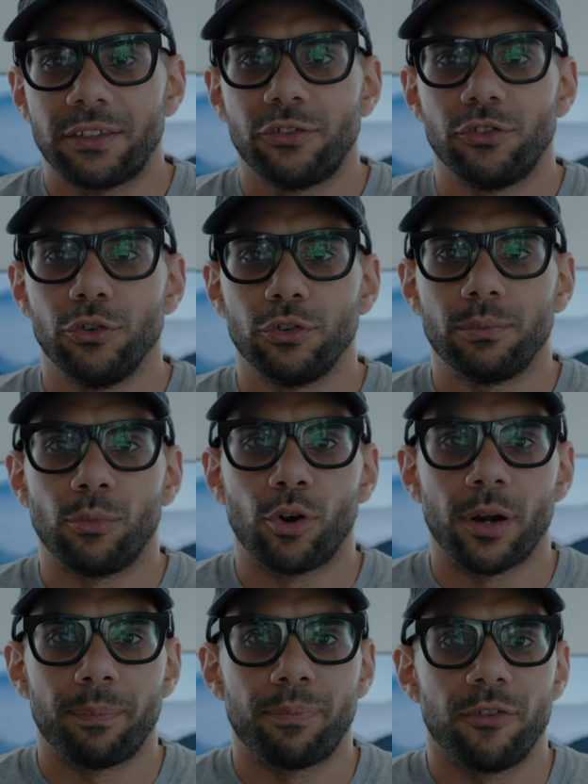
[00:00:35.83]
to shoot
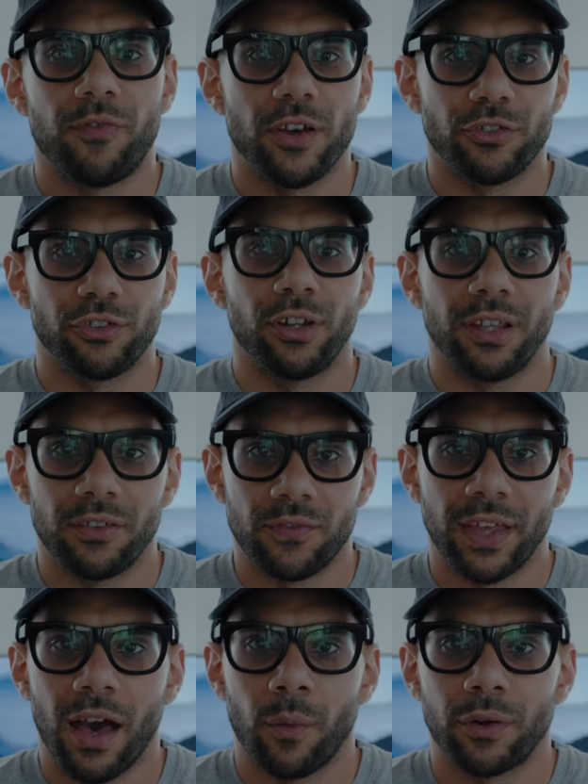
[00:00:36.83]
more professional
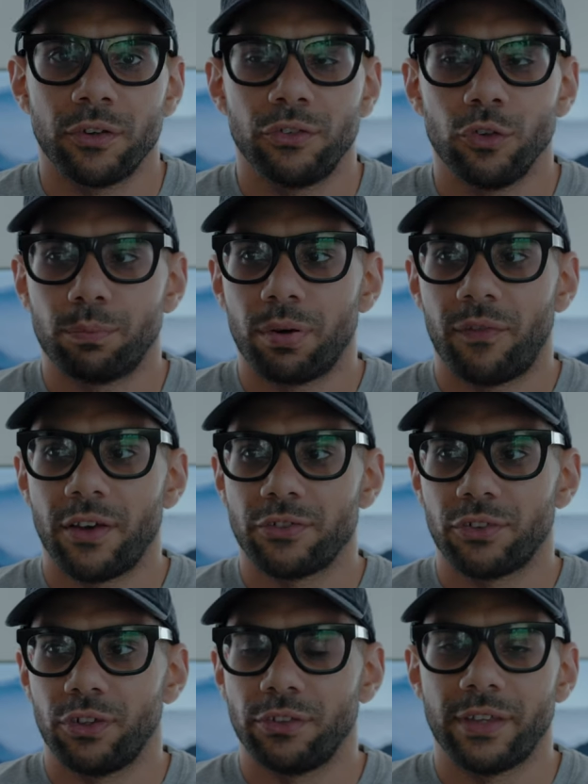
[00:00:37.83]
events. I wanna shoot
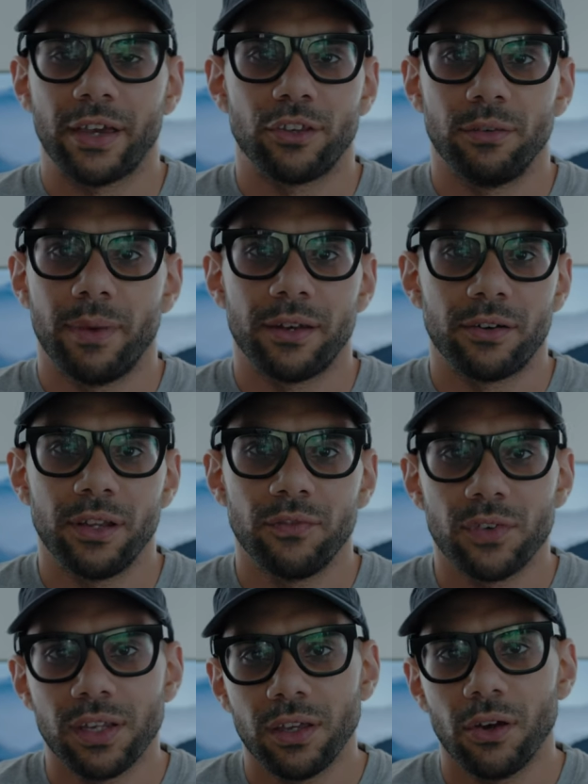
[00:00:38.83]
professional documentary
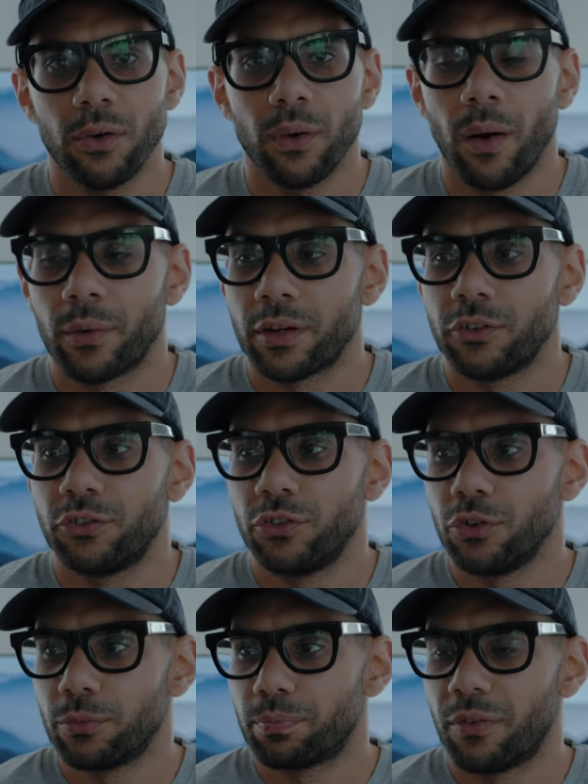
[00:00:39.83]
video. I wanna
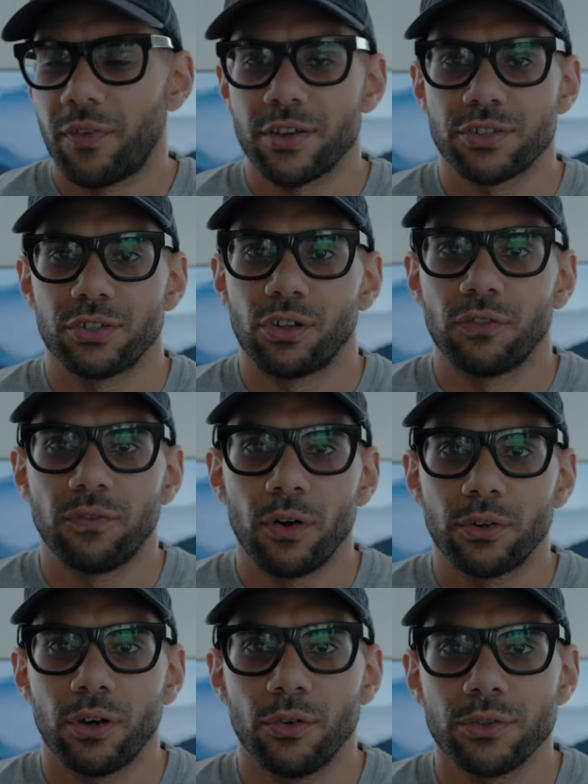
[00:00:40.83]
shoot professional
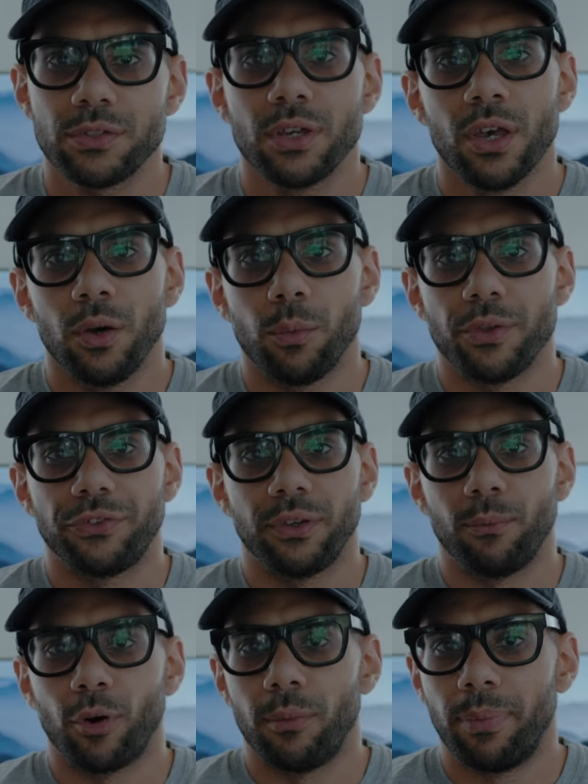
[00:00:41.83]
photos with some
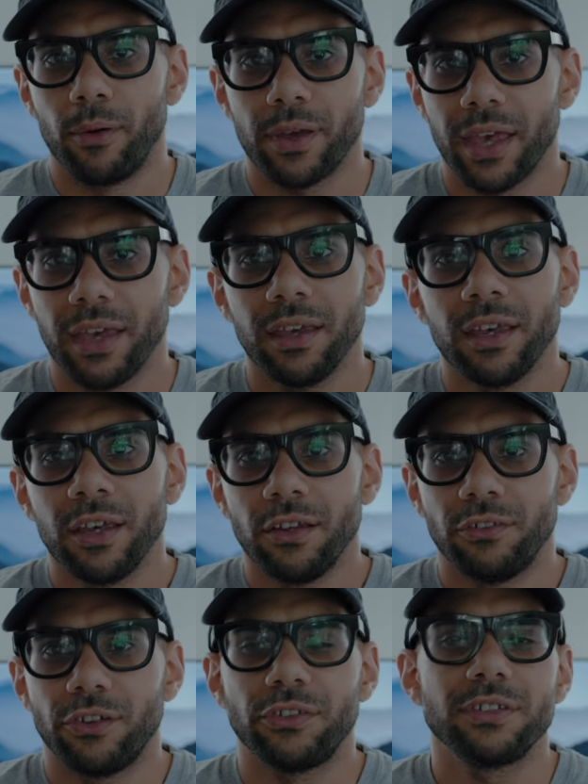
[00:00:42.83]
more bokeh.
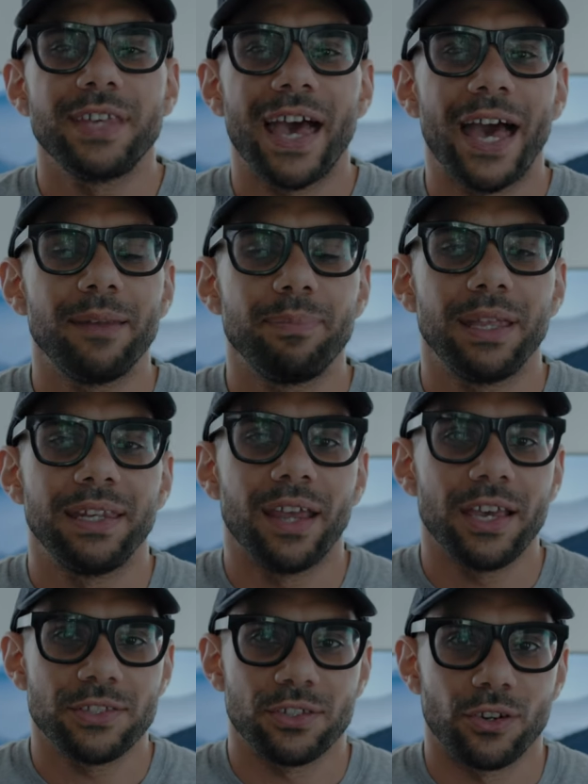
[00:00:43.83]
Just a tad bit
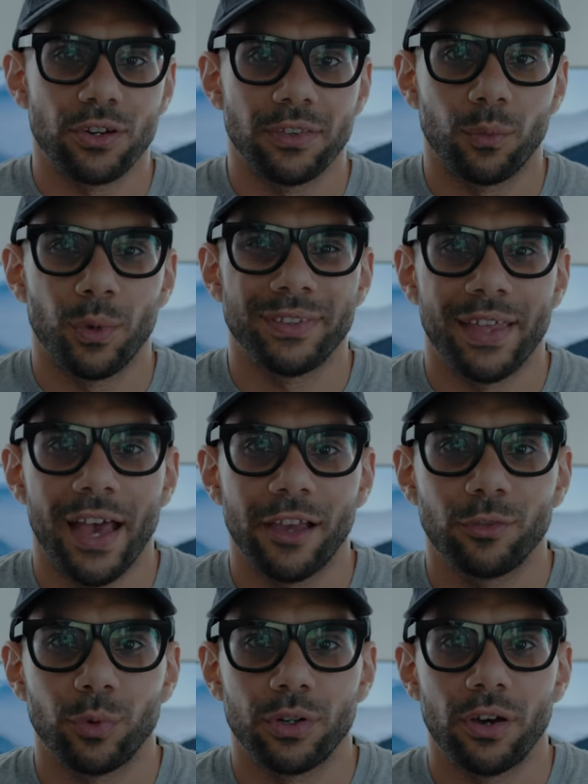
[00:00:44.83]
nicer than what the
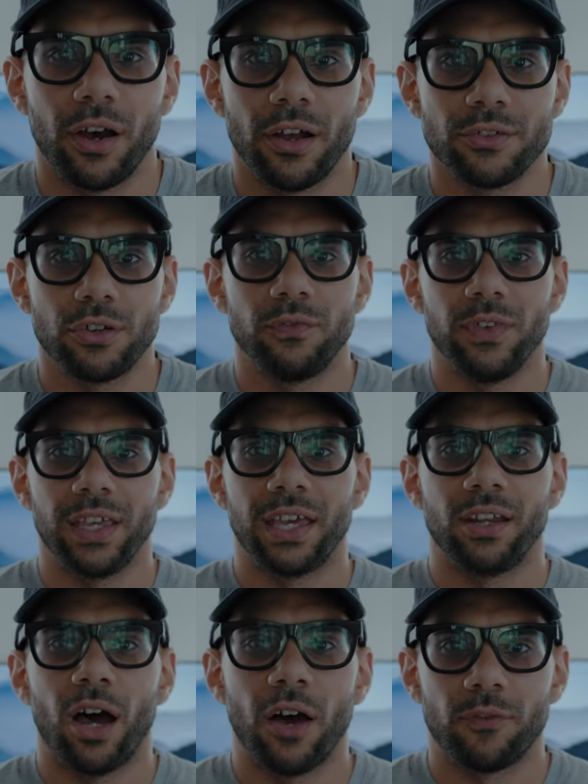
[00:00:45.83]
X100V
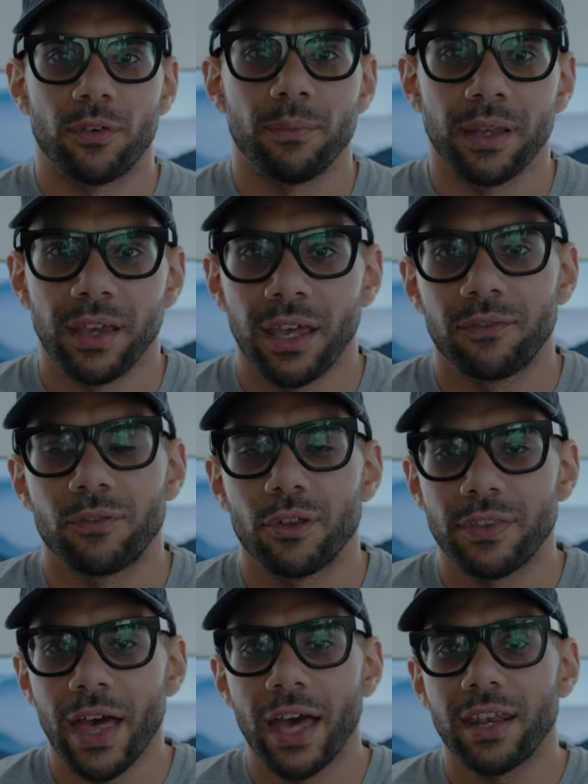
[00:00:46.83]
can offer me. And for
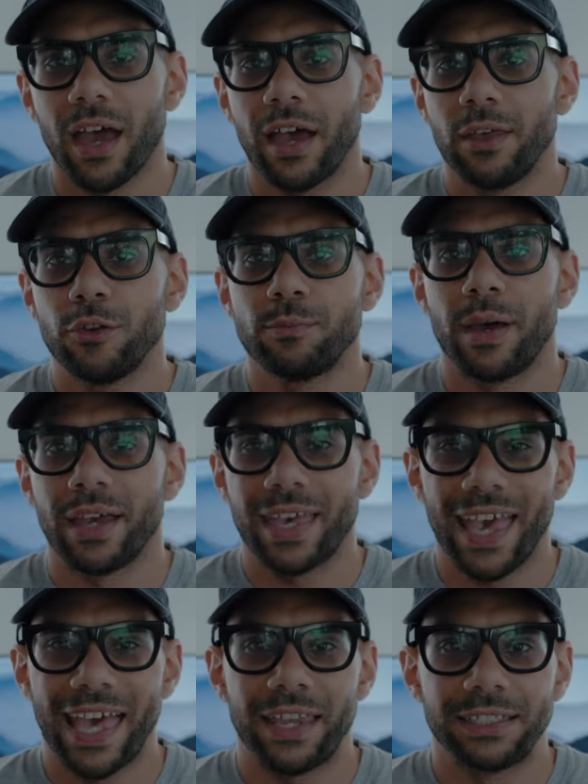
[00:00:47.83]
that, I use my
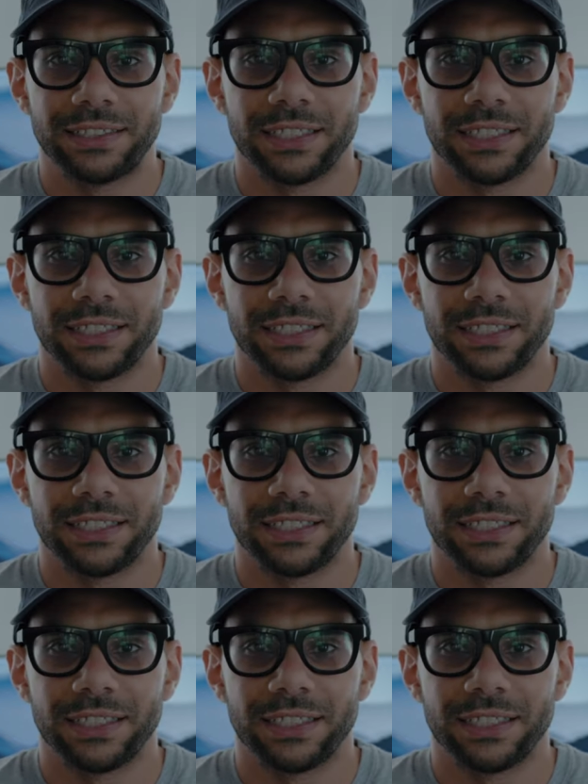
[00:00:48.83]
Canon